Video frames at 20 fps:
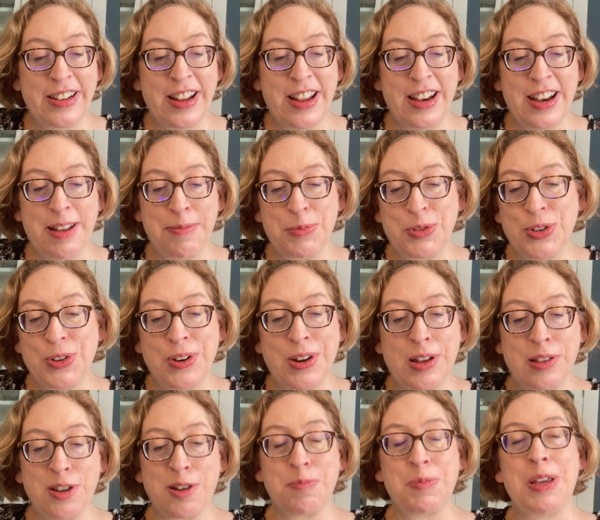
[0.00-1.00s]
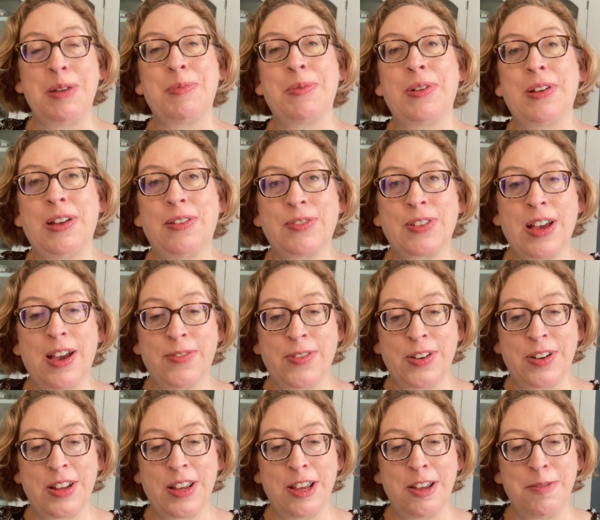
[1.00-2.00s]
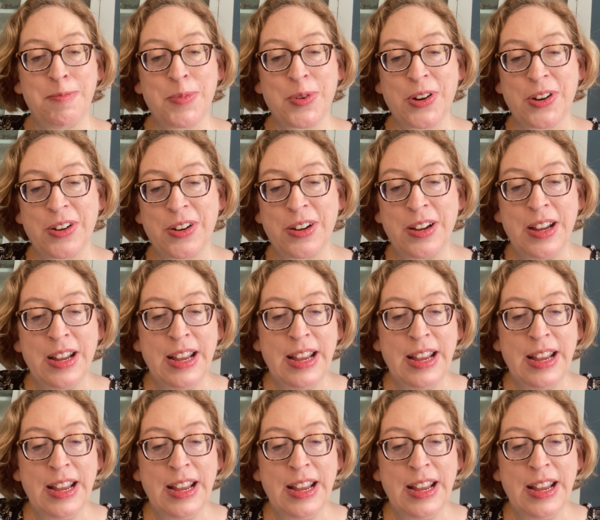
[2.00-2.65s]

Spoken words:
And I'm sure other people have covered it in more